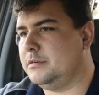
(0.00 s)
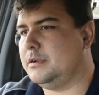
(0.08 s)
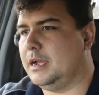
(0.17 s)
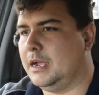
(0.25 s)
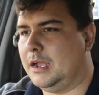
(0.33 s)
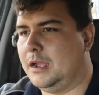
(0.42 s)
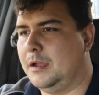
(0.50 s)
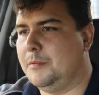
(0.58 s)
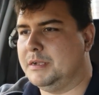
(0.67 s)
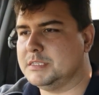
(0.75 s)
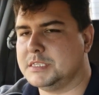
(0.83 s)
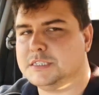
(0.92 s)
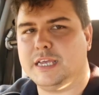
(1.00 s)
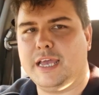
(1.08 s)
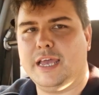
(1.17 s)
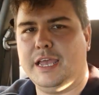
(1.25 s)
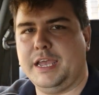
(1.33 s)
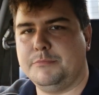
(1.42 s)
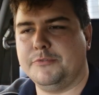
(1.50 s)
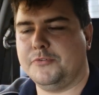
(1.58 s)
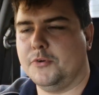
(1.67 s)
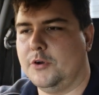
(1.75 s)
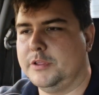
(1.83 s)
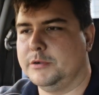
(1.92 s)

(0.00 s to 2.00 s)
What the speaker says: As I said before,